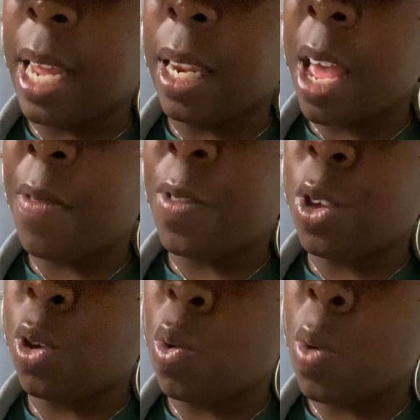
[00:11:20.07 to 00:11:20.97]
They left
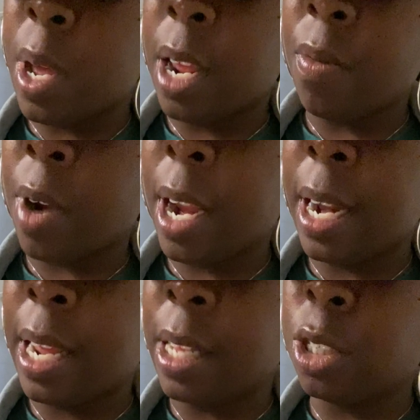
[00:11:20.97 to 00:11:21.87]
you and they ran
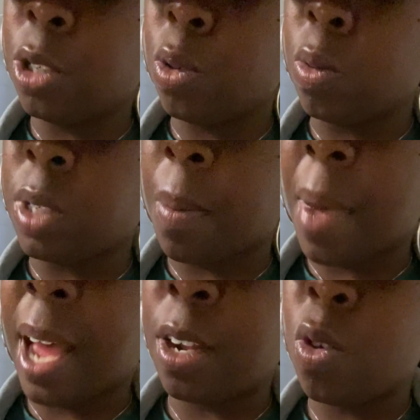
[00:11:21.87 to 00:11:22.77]
into
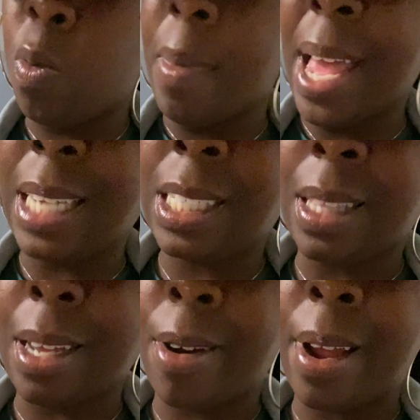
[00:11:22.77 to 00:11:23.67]
somebody who matched
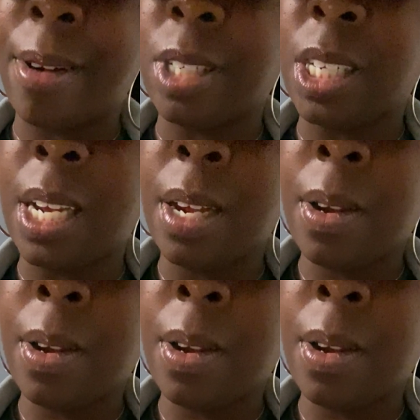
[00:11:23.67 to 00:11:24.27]
their energy.